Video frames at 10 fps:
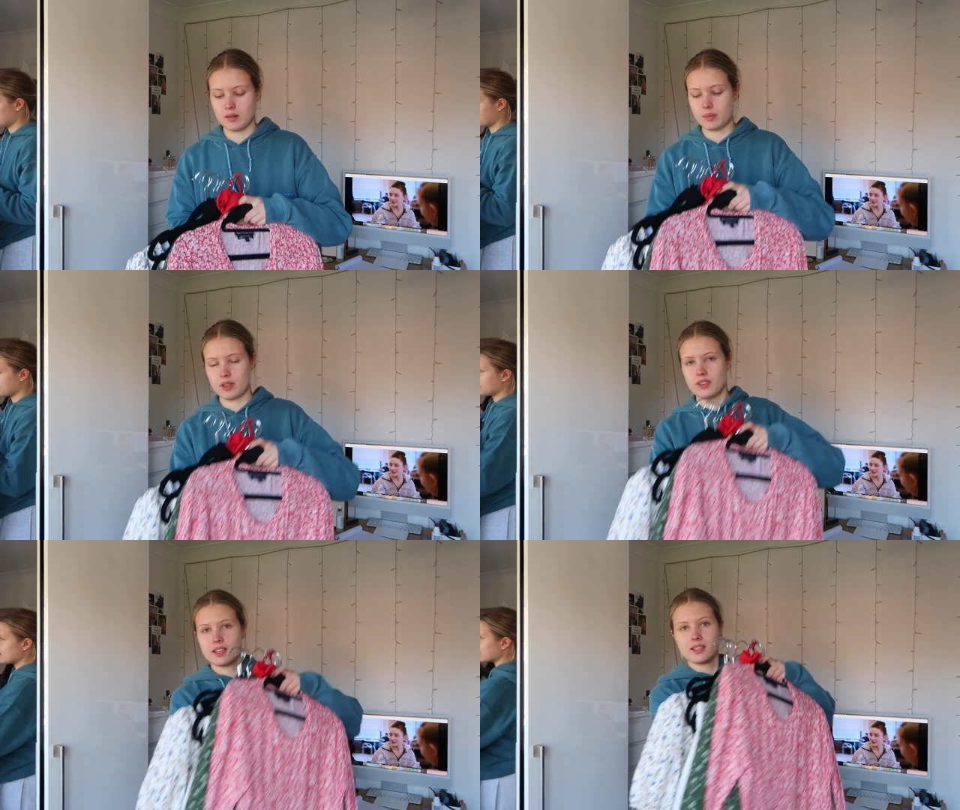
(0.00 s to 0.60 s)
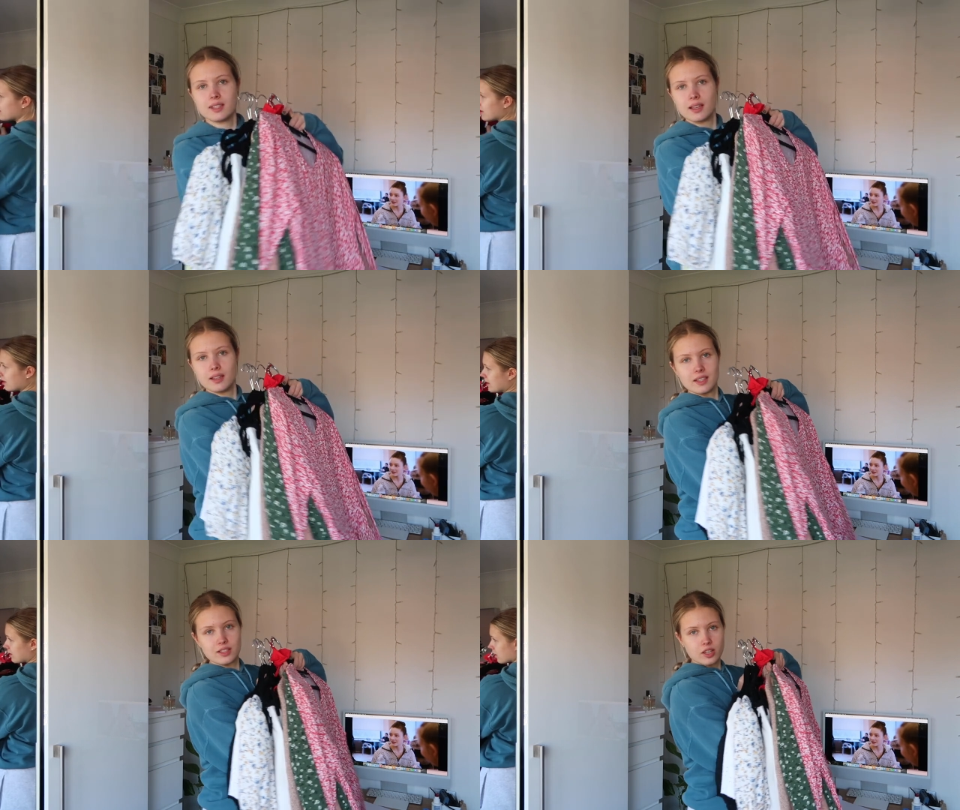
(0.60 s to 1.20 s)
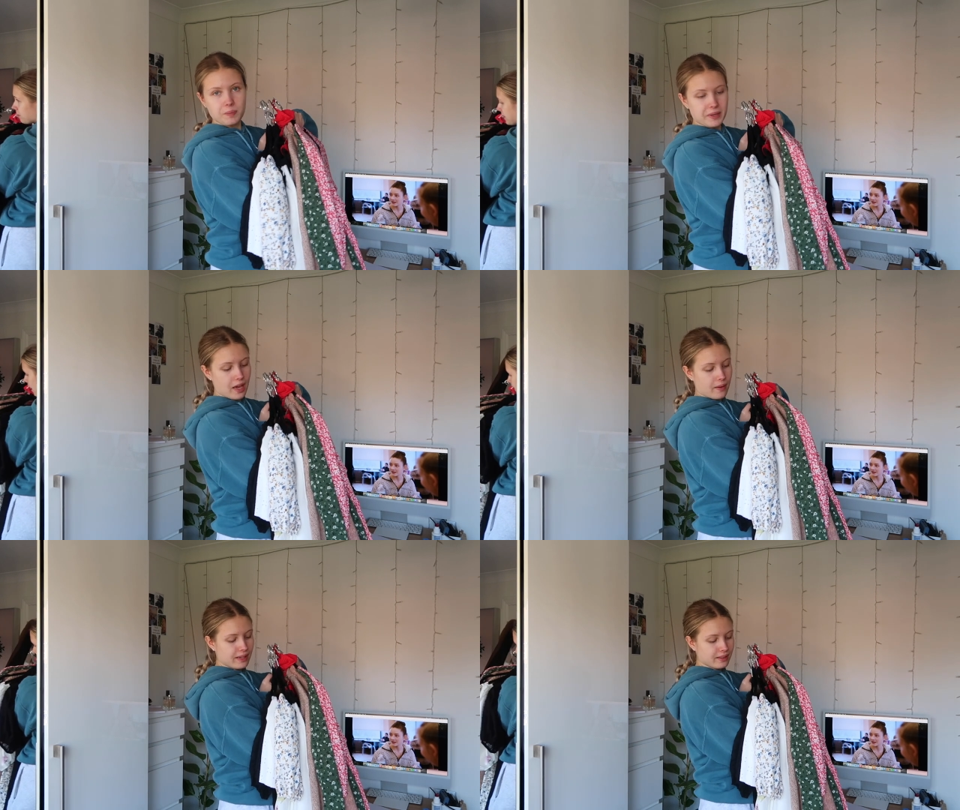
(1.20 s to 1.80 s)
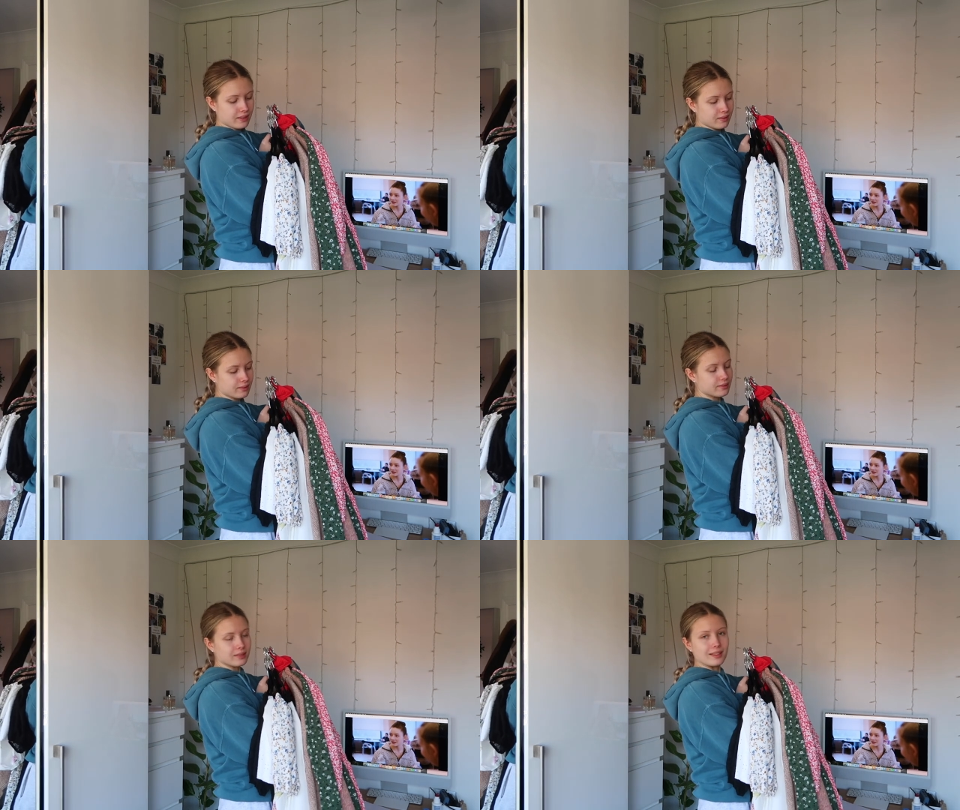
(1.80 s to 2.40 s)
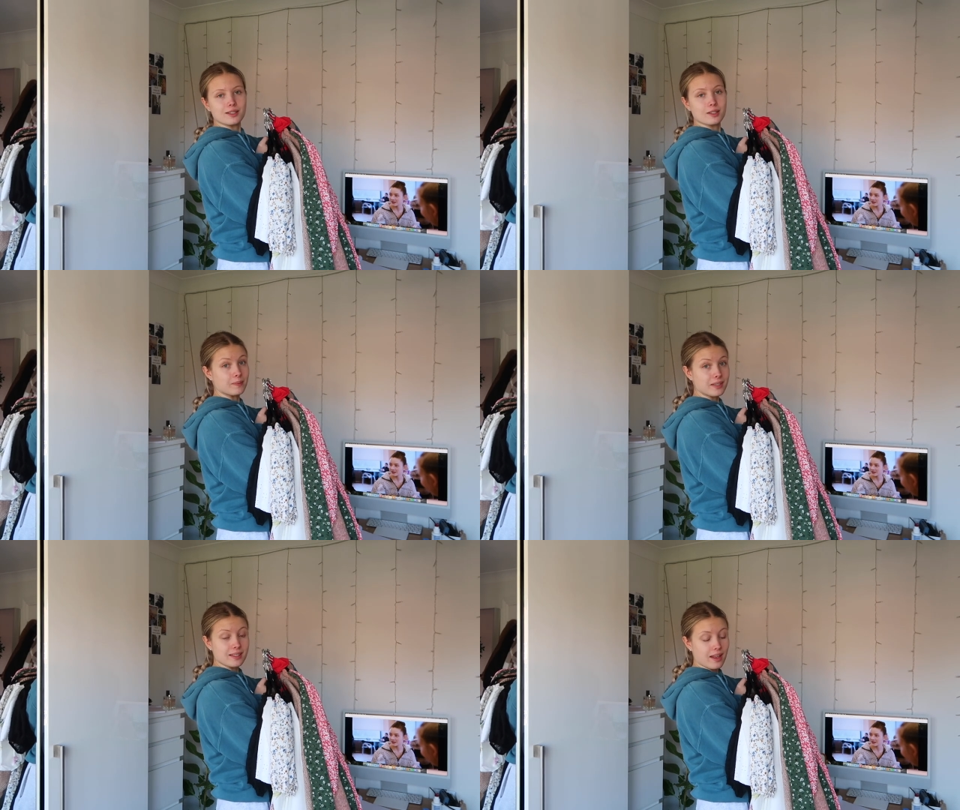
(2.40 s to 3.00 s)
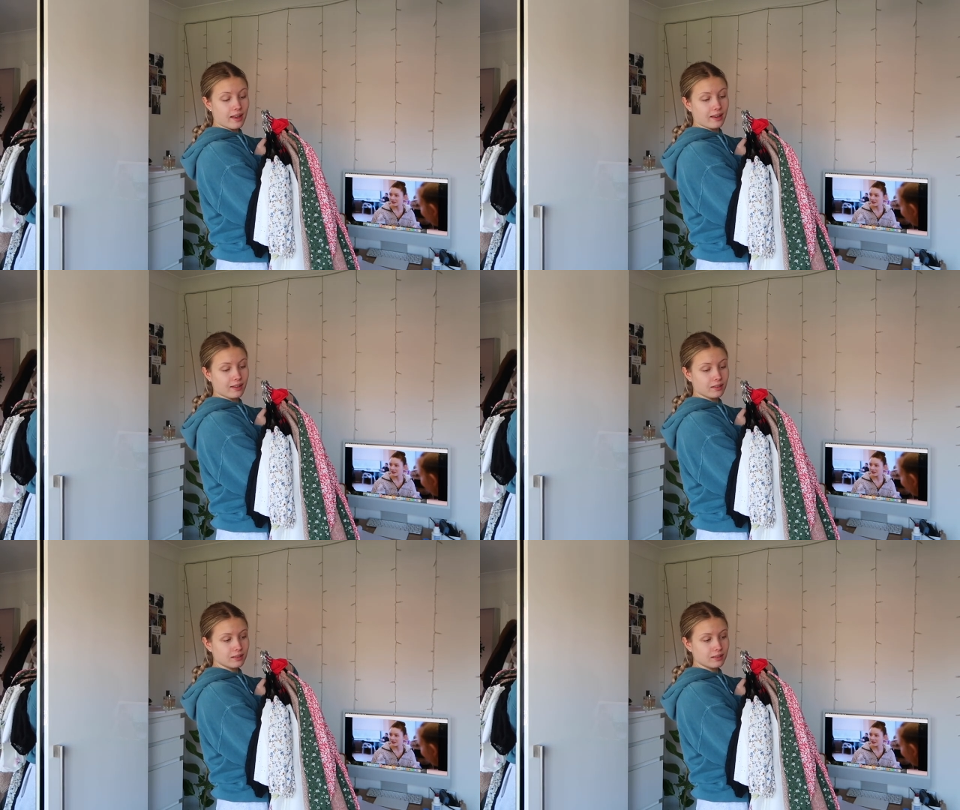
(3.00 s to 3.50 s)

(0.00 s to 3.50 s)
But this, this could be going, this could be staying.